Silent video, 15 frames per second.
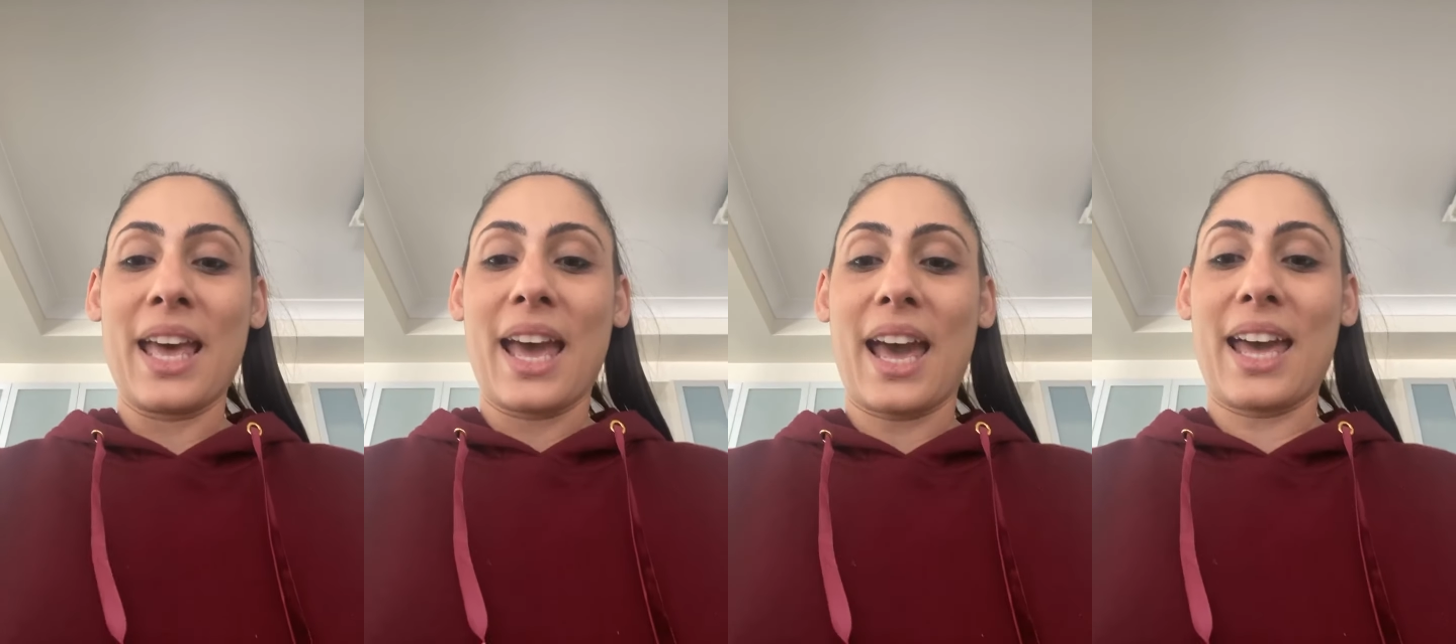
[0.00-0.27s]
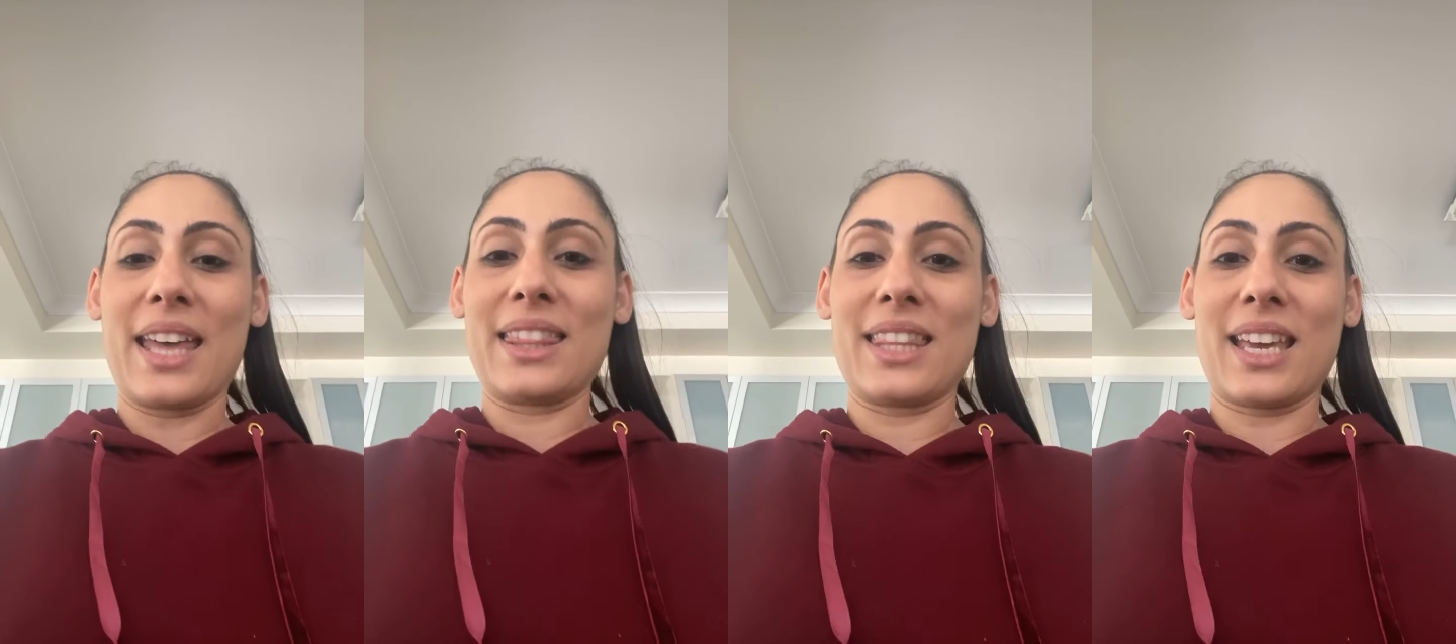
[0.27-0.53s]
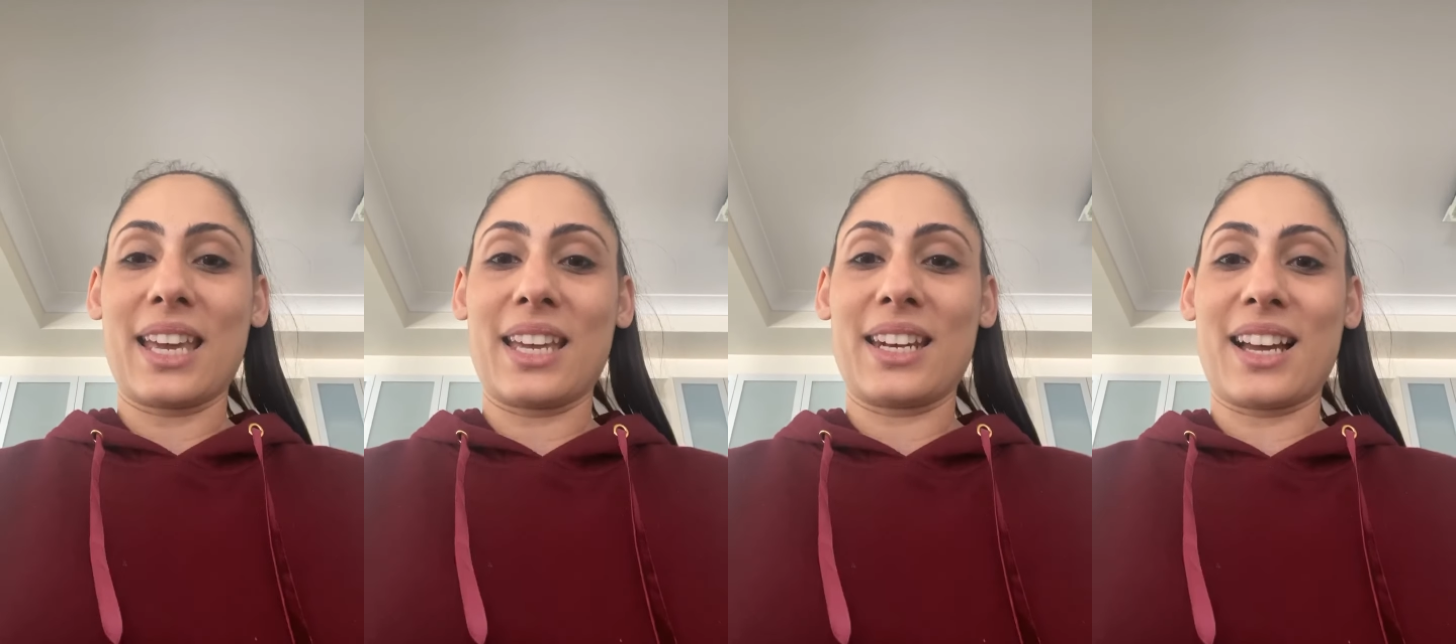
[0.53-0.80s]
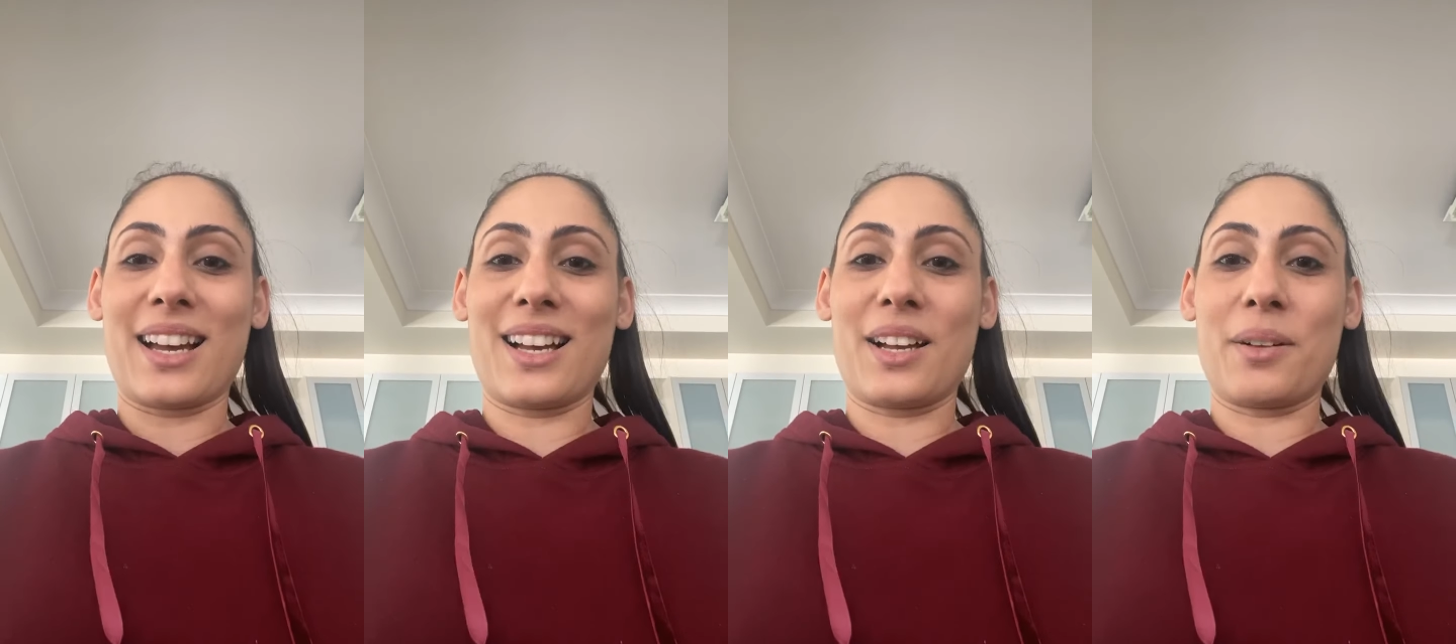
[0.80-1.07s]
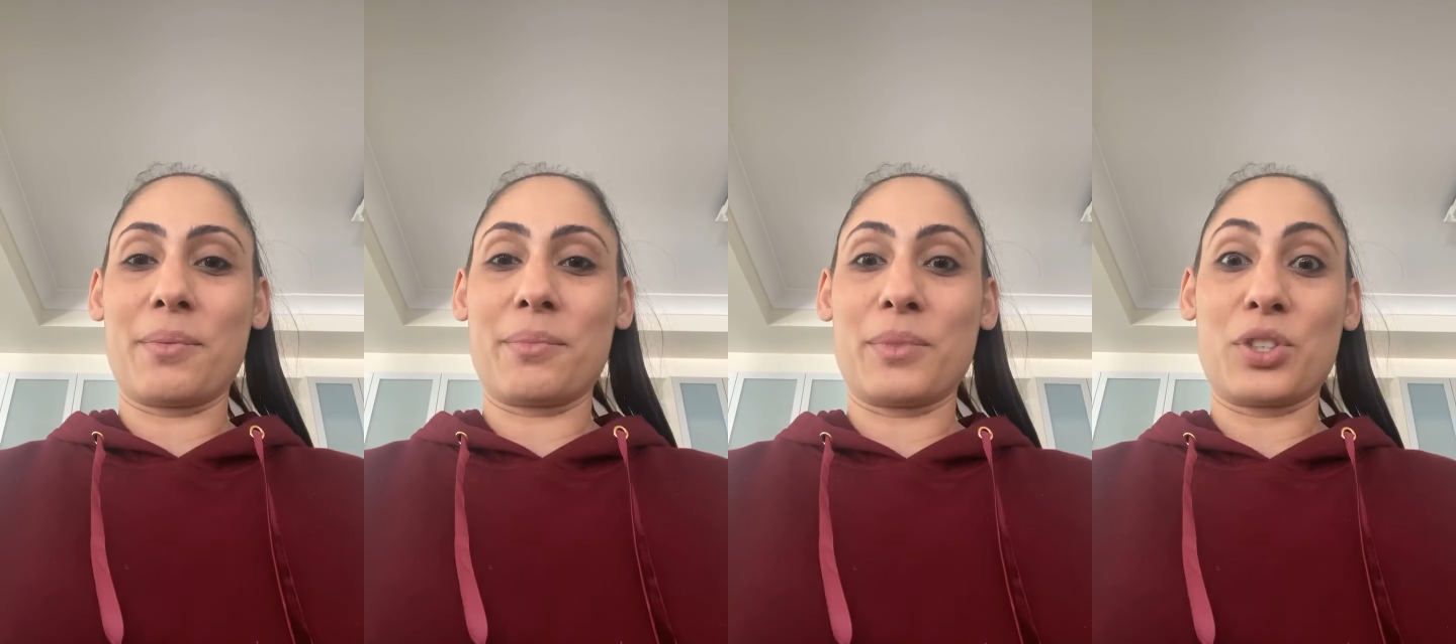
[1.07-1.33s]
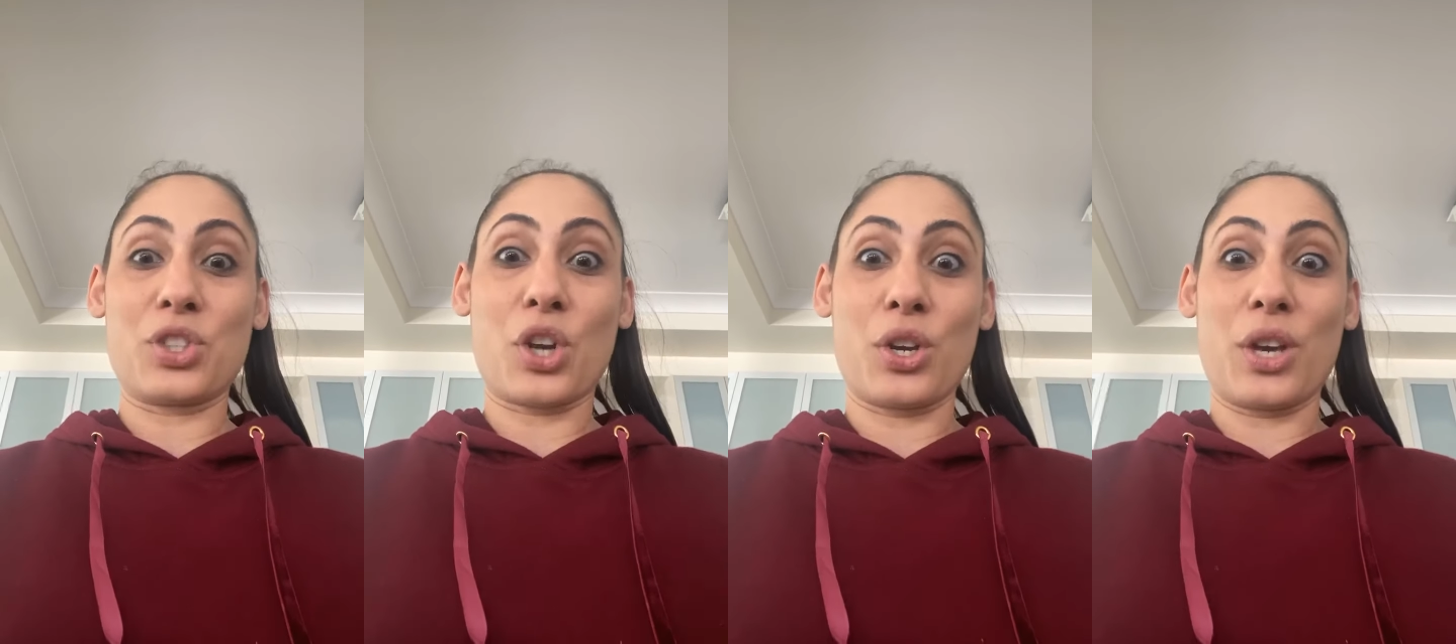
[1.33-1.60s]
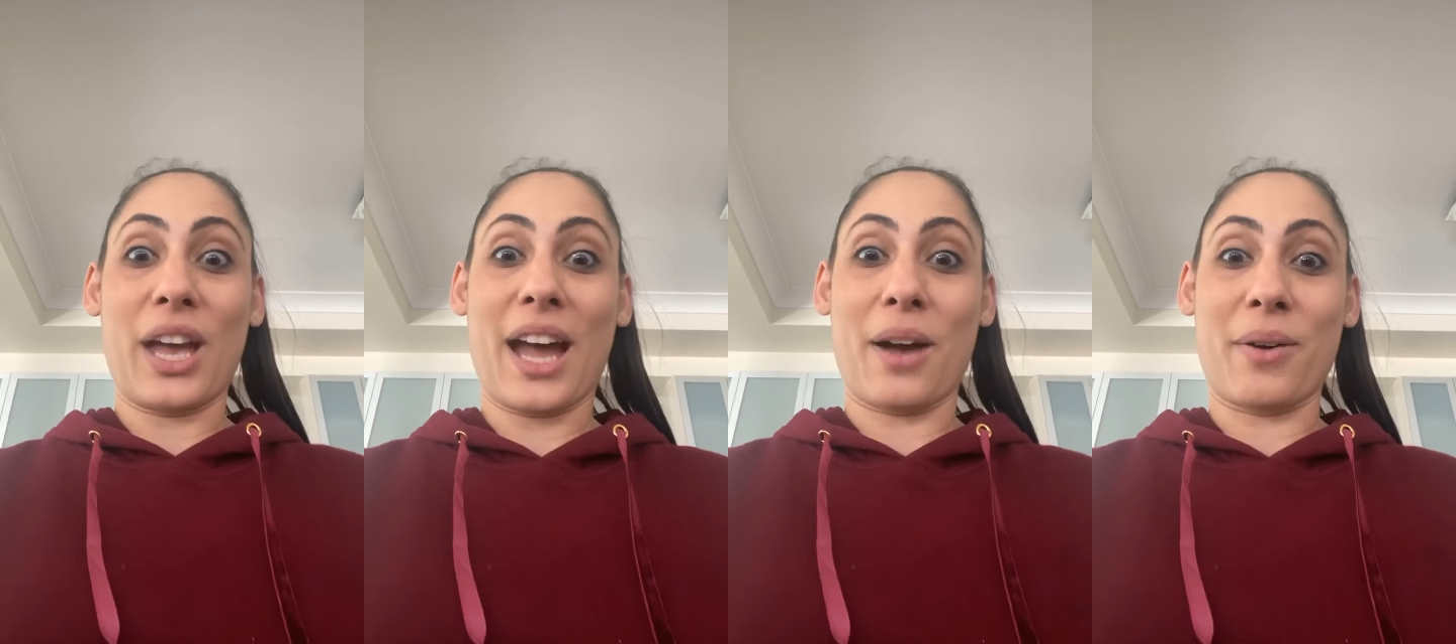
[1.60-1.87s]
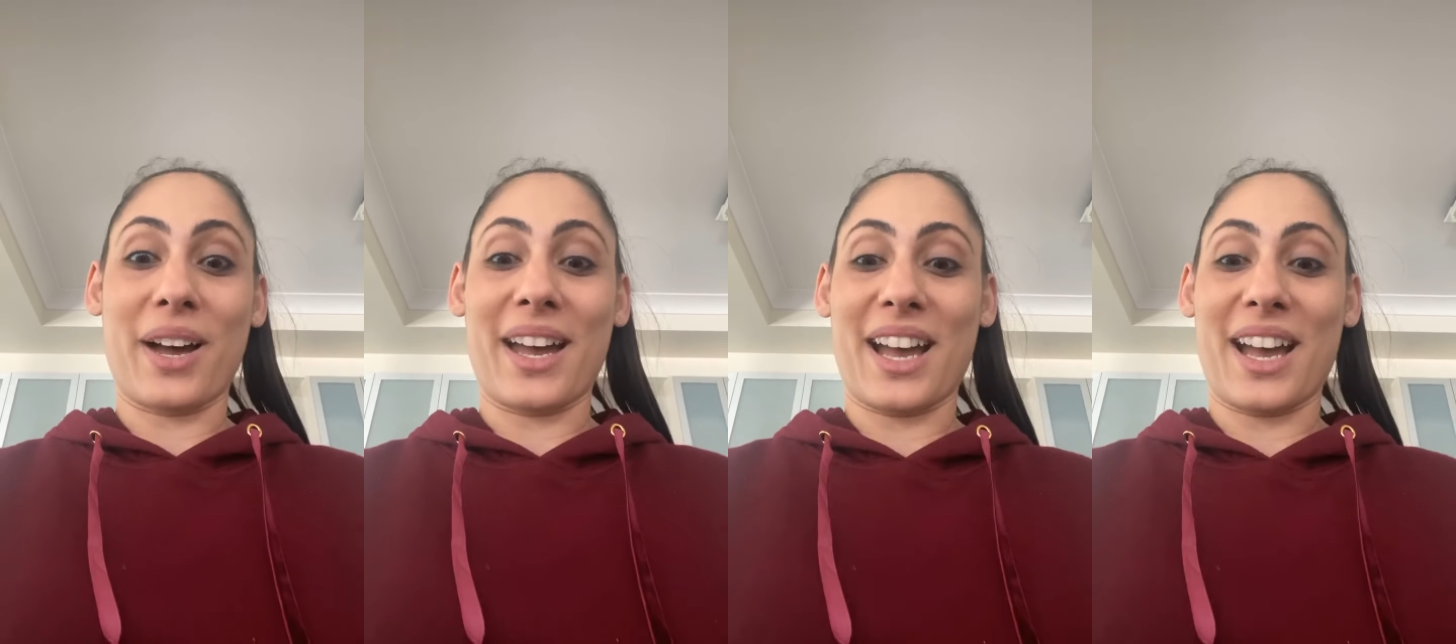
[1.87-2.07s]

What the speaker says: And then show you how I